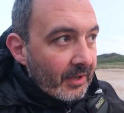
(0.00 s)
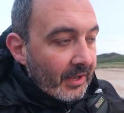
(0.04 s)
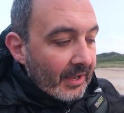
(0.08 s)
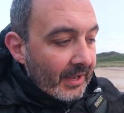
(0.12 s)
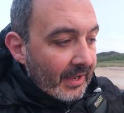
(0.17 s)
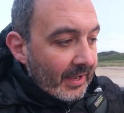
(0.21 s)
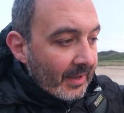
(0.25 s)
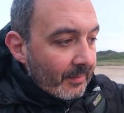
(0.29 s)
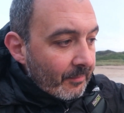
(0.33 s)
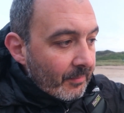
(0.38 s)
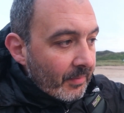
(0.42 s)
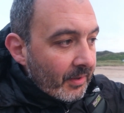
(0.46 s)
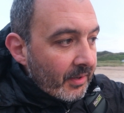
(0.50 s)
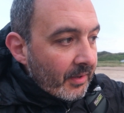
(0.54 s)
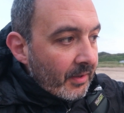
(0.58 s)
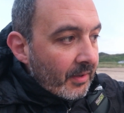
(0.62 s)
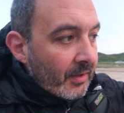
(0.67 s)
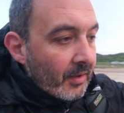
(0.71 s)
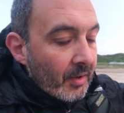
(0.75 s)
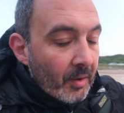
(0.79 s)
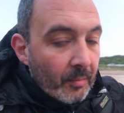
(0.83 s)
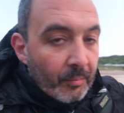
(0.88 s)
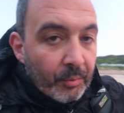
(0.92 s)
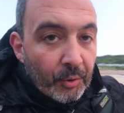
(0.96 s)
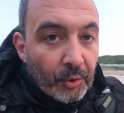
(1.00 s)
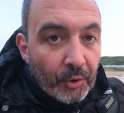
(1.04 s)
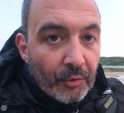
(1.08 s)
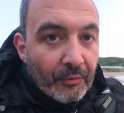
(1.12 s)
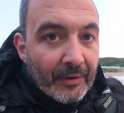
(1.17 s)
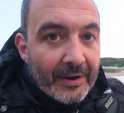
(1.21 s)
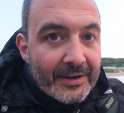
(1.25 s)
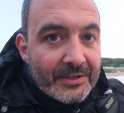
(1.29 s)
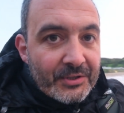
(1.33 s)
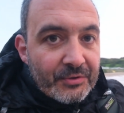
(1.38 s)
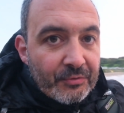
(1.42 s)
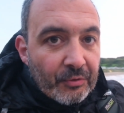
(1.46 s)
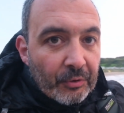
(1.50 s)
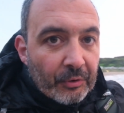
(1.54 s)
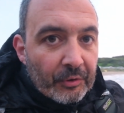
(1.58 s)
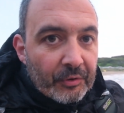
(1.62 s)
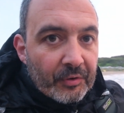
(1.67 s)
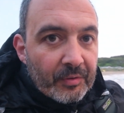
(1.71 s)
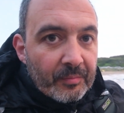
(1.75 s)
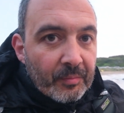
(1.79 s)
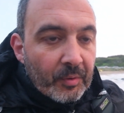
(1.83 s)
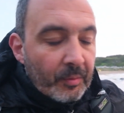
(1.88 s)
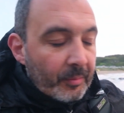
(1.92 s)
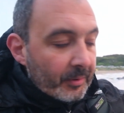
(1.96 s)
Polarizer on at
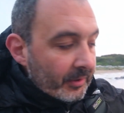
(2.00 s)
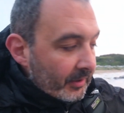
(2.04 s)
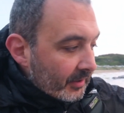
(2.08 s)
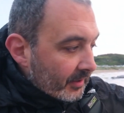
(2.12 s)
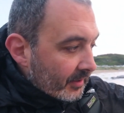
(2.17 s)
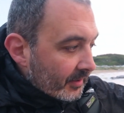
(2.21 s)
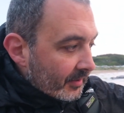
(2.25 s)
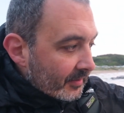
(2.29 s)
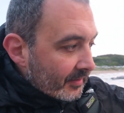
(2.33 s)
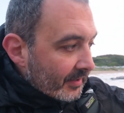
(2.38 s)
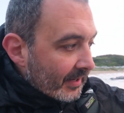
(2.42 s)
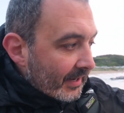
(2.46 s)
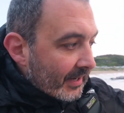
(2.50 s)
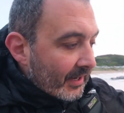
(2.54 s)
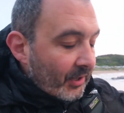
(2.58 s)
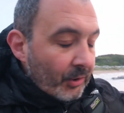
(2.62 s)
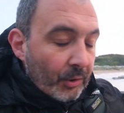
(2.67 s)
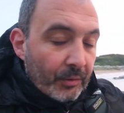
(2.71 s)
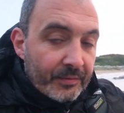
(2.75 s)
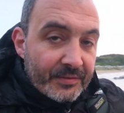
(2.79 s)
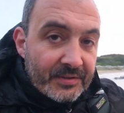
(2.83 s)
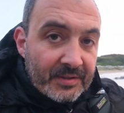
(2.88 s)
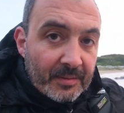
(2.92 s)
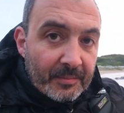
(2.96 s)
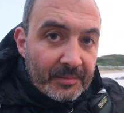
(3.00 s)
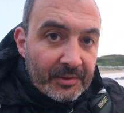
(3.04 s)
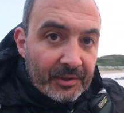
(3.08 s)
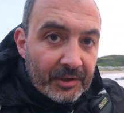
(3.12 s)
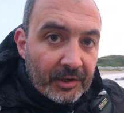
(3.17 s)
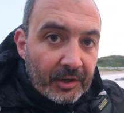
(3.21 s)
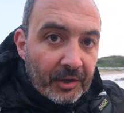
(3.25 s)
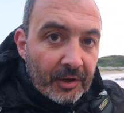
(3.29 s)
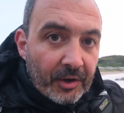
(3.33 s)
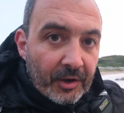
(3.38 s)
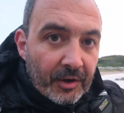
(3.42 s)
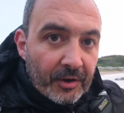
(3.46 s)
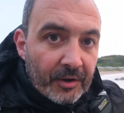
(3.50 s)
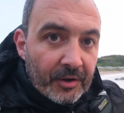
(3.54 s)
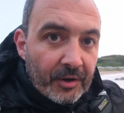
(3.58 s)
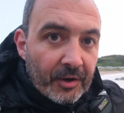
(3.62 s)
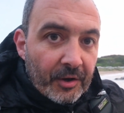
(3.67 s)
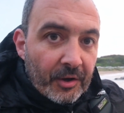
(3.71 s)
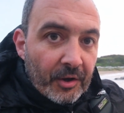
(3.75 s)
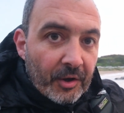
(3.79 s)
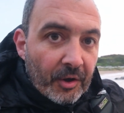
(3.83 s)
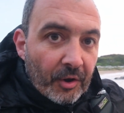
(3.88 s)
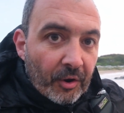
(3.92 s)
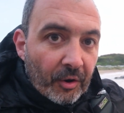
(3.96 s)
the moment, taking off some of the glare
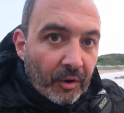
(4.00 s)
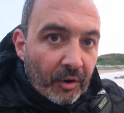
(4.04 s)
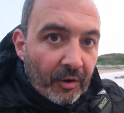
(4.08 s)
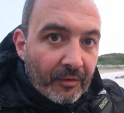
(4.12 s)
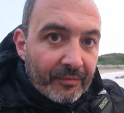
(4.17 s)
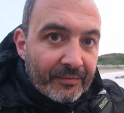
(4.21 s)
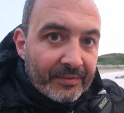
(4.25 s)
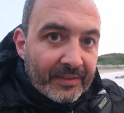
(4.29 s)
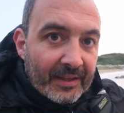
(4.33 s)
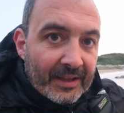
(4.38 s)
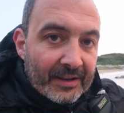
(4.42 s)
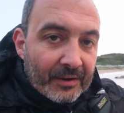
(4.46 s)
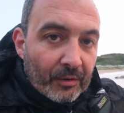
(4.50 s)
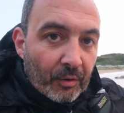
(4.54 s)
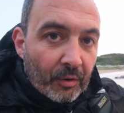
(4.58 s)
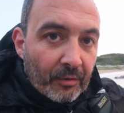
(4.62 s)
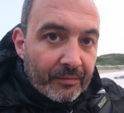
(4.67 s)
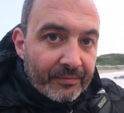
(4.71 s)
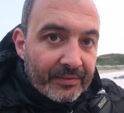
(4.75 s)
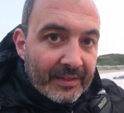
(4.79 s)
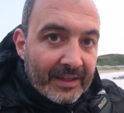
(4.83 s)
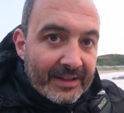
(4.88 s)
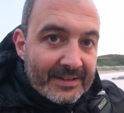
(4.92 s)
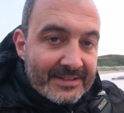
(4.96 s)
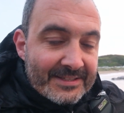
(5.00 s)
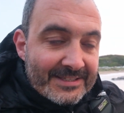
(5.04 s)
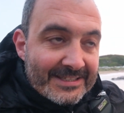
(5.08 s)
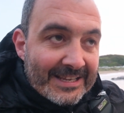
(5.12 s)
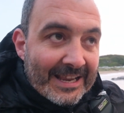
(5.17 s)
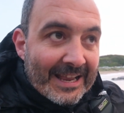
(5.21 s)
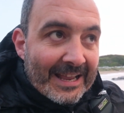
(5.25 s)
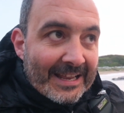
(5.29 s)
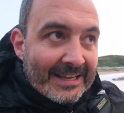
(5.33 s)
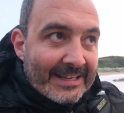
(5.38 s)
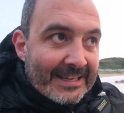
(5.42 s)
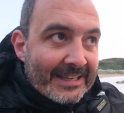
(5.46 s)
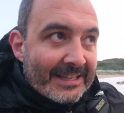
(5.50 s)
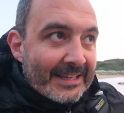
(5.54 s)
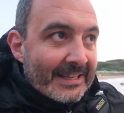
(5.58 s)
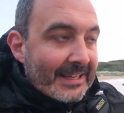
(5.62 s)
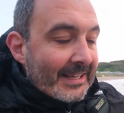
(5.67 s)
off that sand,